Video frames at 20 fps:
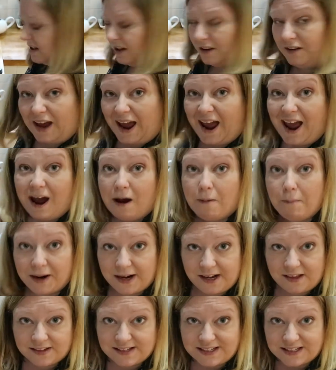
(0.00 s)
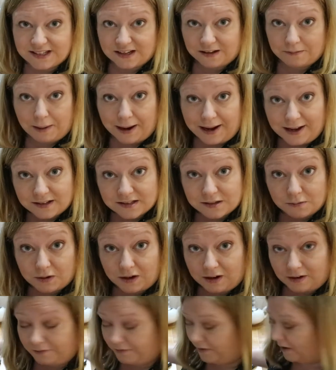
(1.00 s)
don't know how many this is going to make, so we're going to